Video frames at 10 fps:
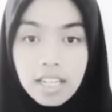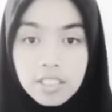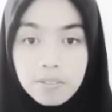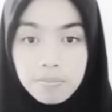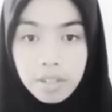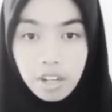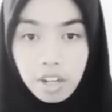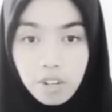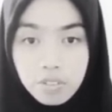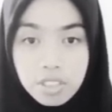
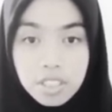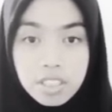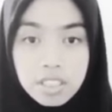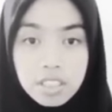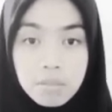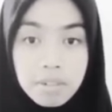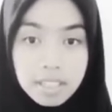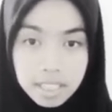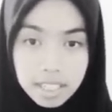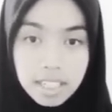aspect of
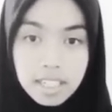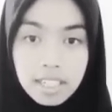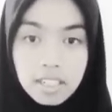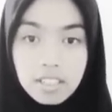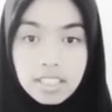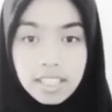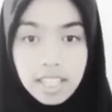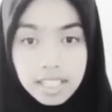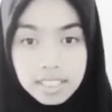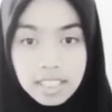semantic
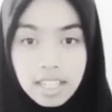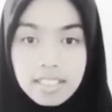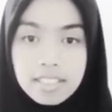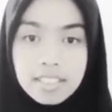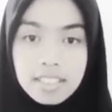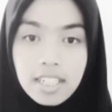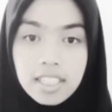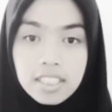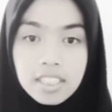context and